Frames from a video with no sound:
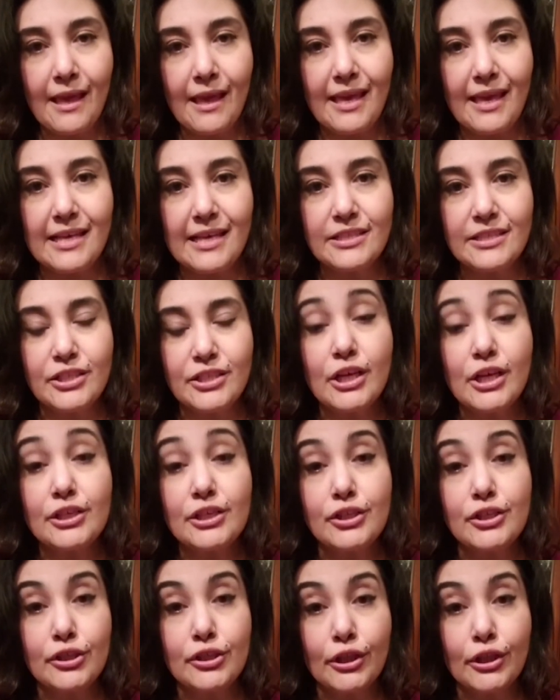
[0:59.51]
is
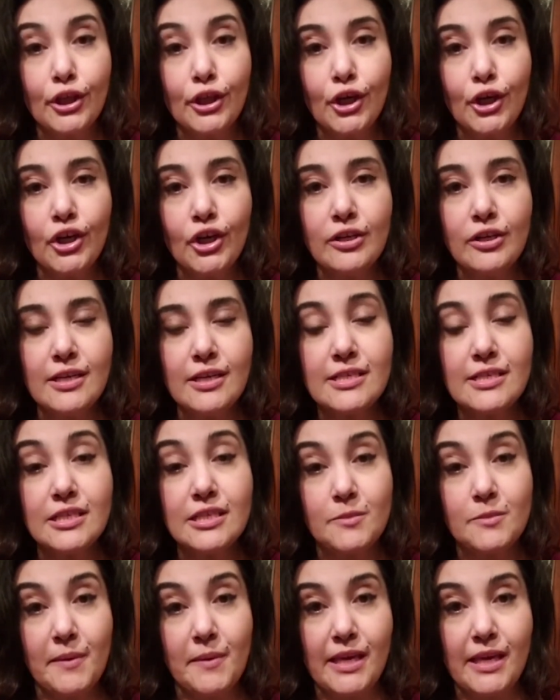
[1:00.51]
slurred
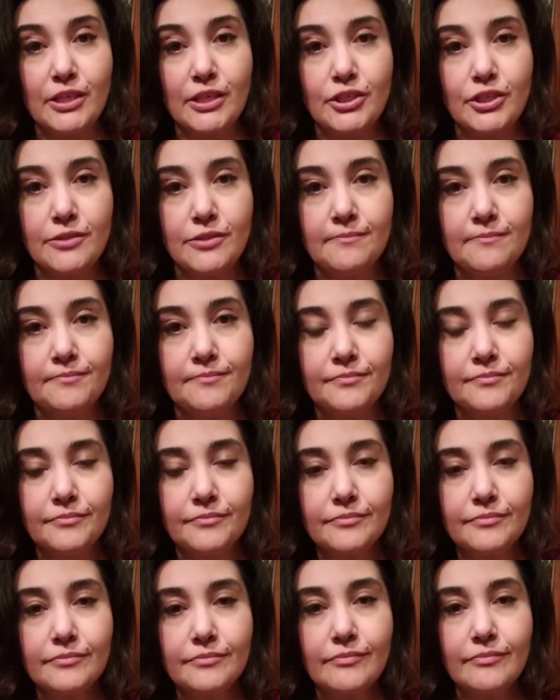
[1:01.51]
speech.
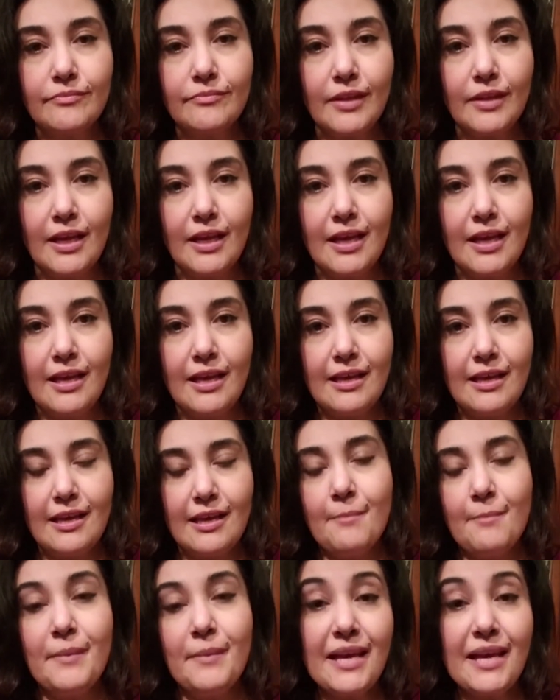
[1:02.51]

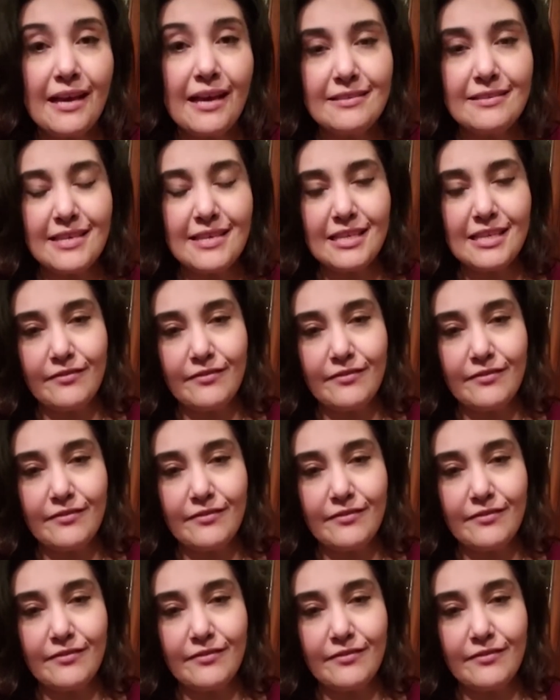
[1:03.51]
Because the